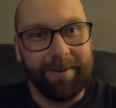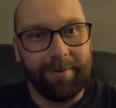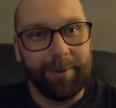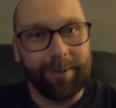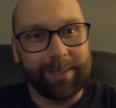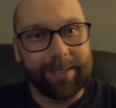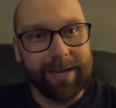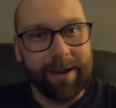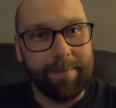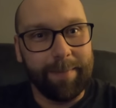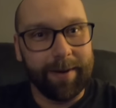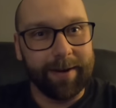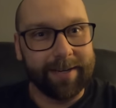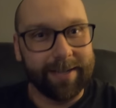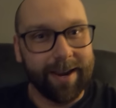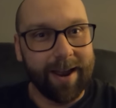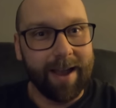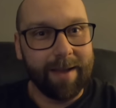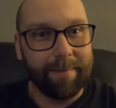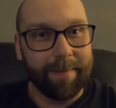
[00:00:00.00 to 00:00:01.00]
One step at a
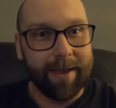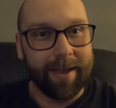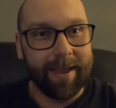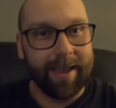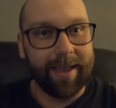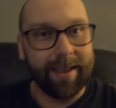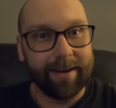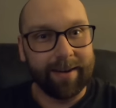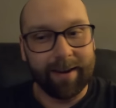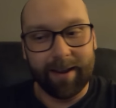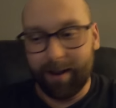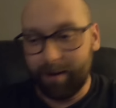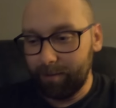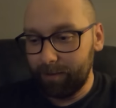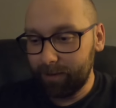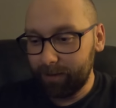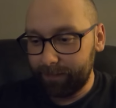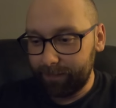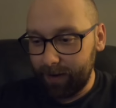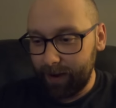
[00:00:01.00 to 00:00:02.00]
time, and uh,
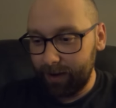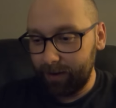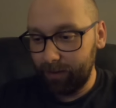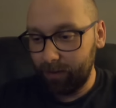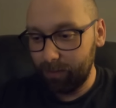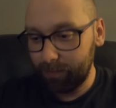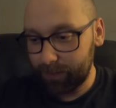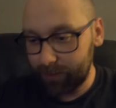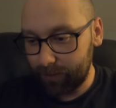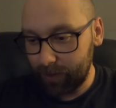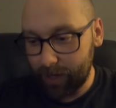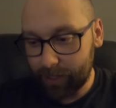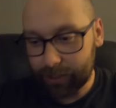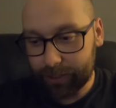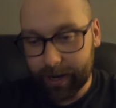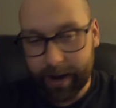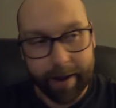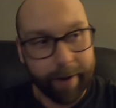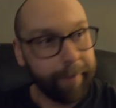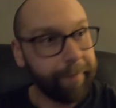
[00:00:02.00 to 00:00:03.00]
we're in the final home
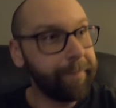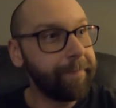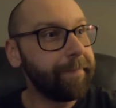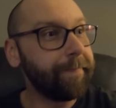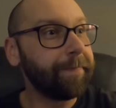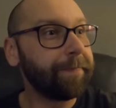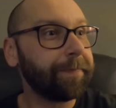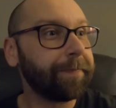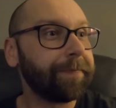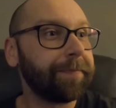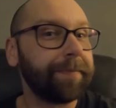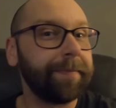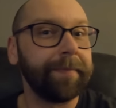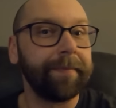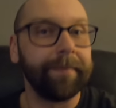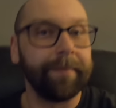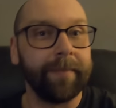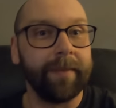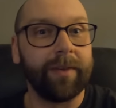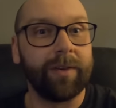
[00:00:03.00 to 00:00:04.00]
stretch now.
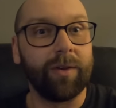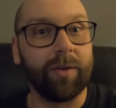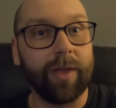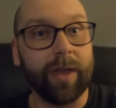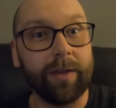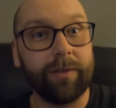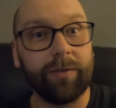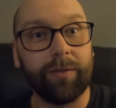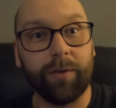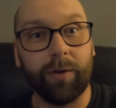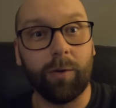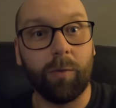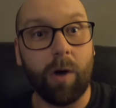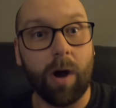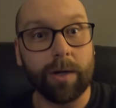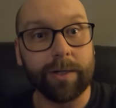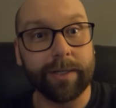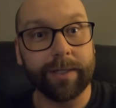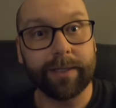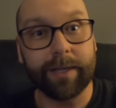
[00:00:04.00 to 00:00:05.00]
So thanks for
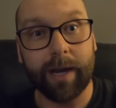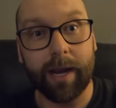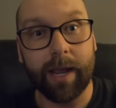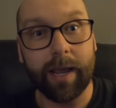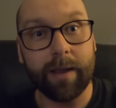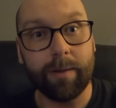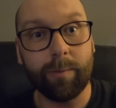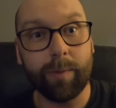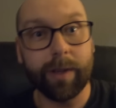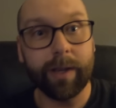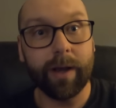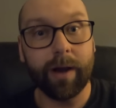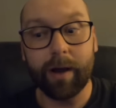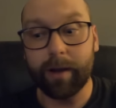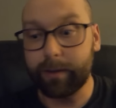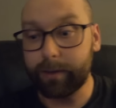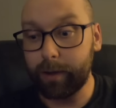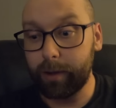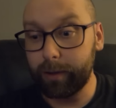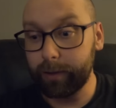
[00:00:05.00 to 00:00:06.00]
watching today. We
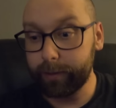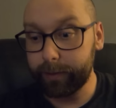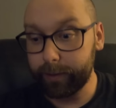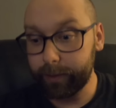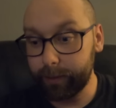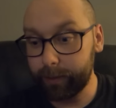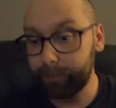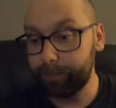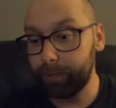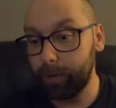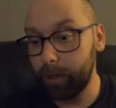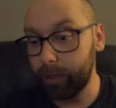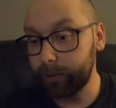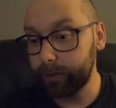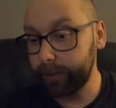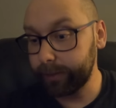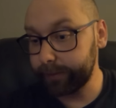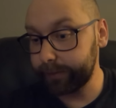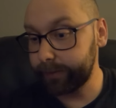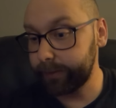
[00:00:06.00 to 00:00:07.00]
got all the
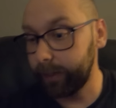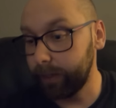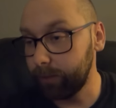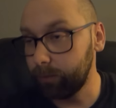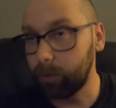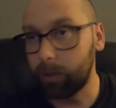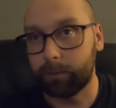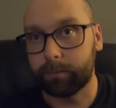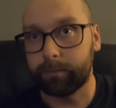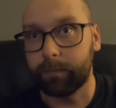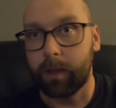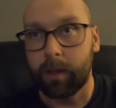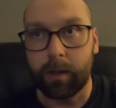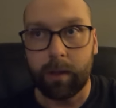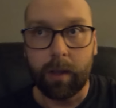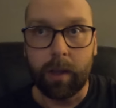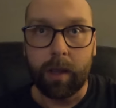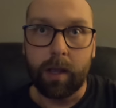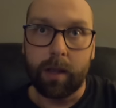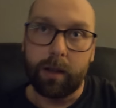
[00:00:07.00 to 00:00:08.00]
projects done. Well,
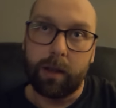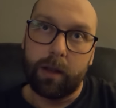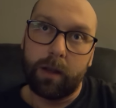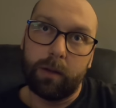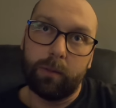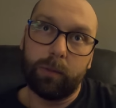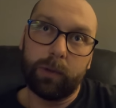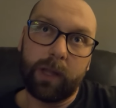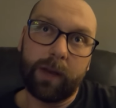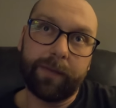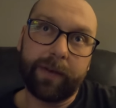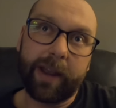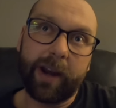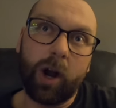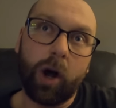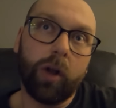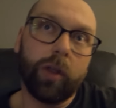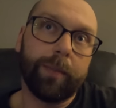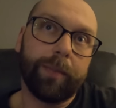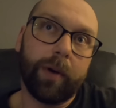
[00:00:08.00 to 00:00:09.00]
we'll never get
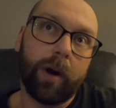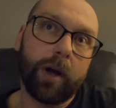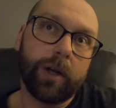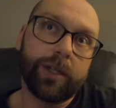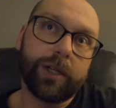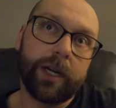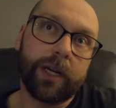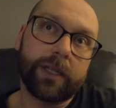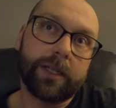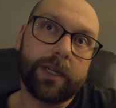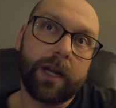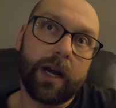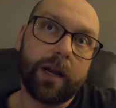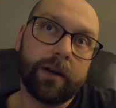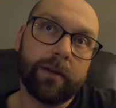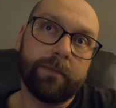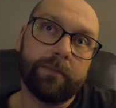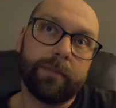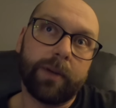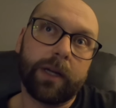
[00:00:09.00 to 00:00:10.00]
all the projects
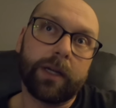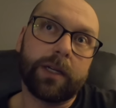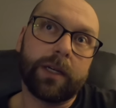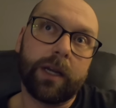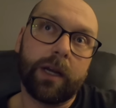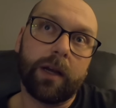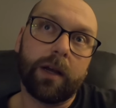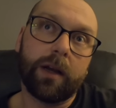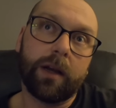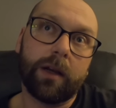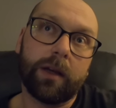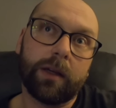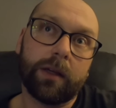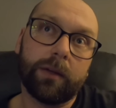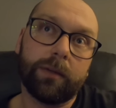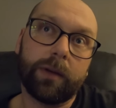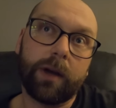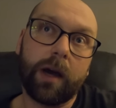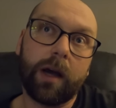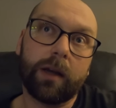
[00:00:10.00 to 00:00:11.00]
done, but uh,
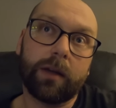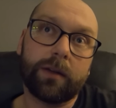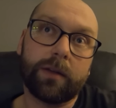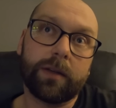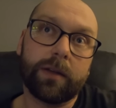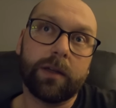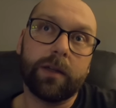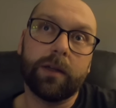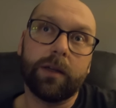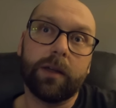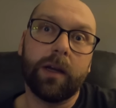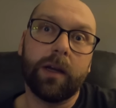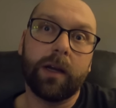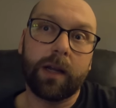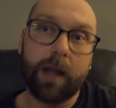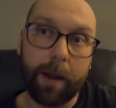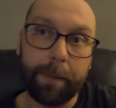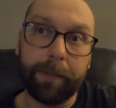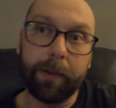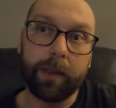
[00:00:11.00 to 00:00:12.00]
we got
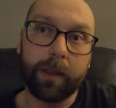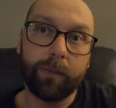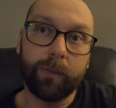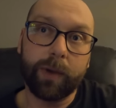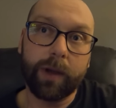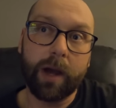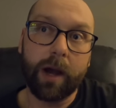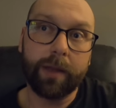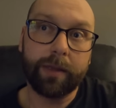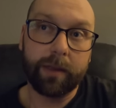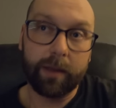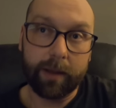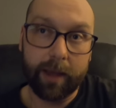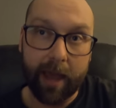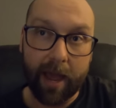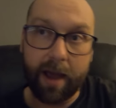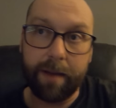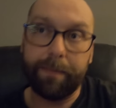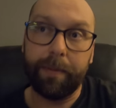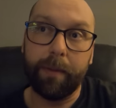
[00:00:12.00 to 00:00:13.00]
a couple of them. We got the
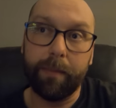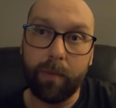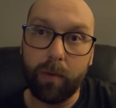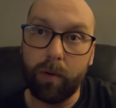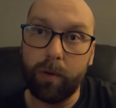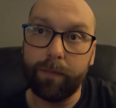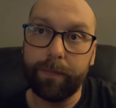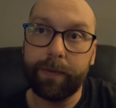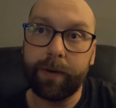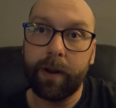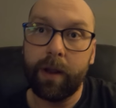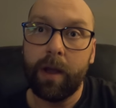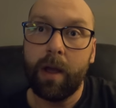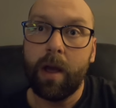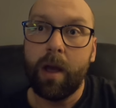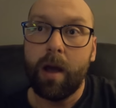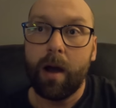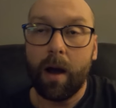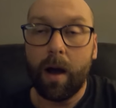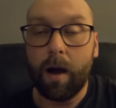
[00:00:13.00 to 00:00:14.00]
camper moved
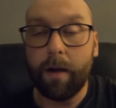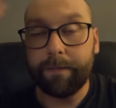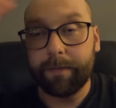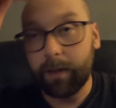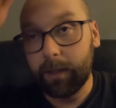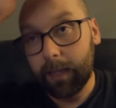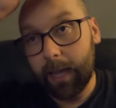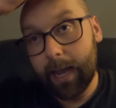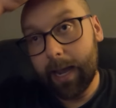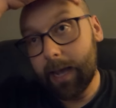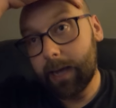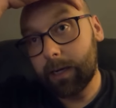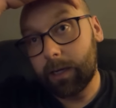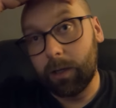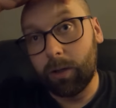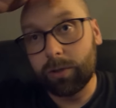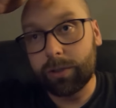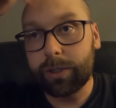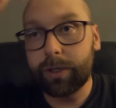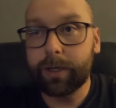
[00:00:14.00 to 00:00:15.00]
off the land,
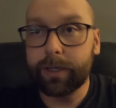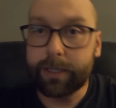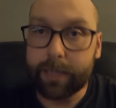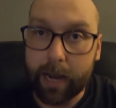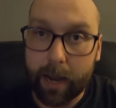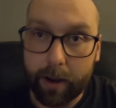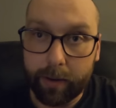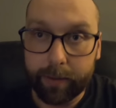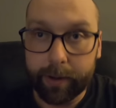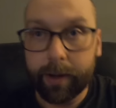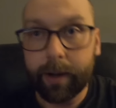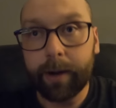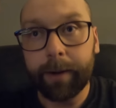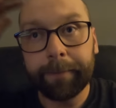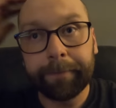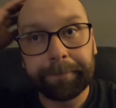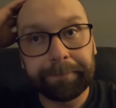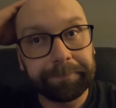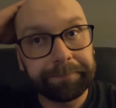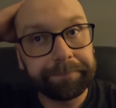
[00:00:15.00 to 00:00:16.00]
closer to town
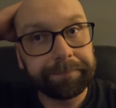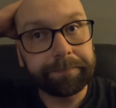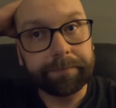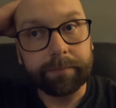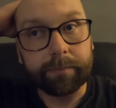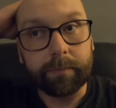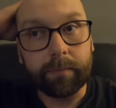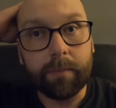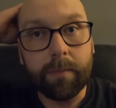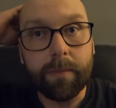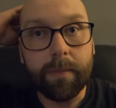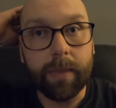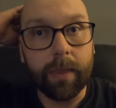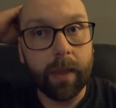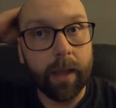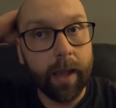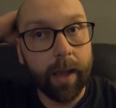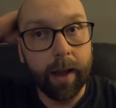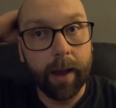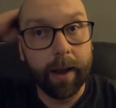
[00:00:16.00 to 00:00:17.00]
here.
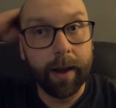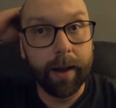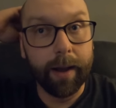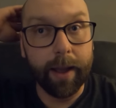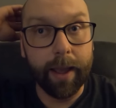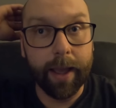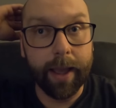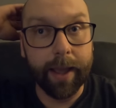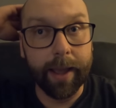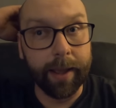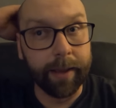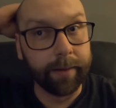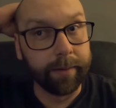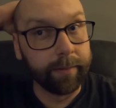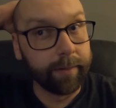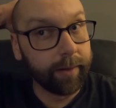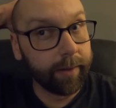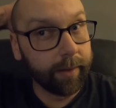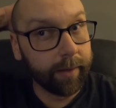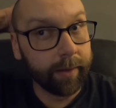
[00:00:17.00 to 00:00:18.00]
Uh,
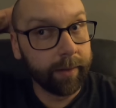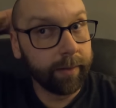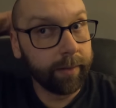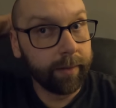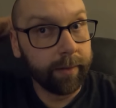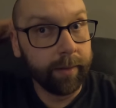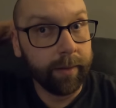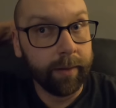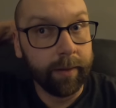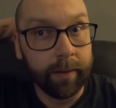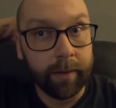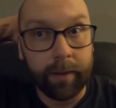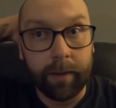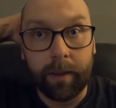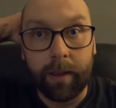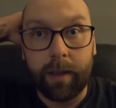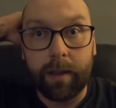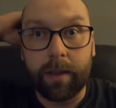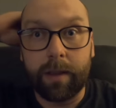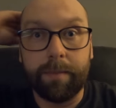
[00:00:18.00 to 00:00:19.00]
and uh,
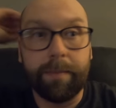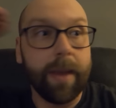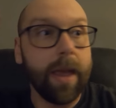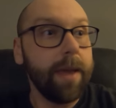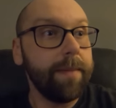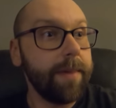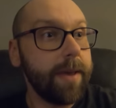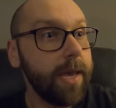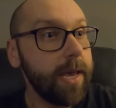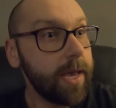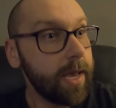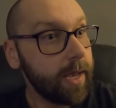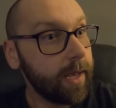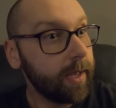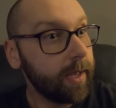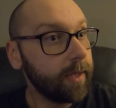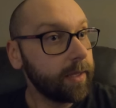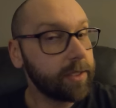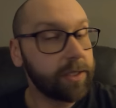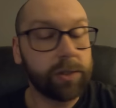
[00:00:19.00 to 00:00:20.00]
the baby
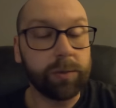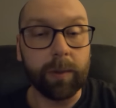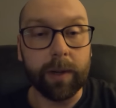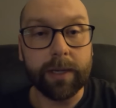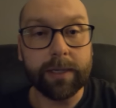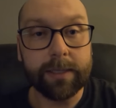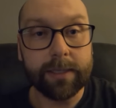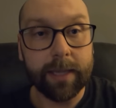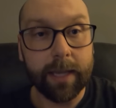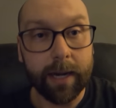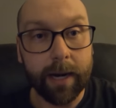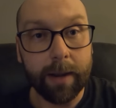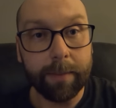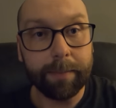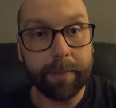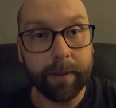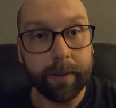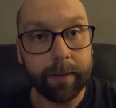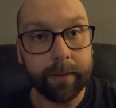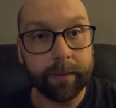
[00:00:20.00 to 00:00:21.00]
swing set
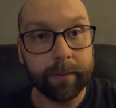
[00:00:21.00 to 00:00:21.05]
up.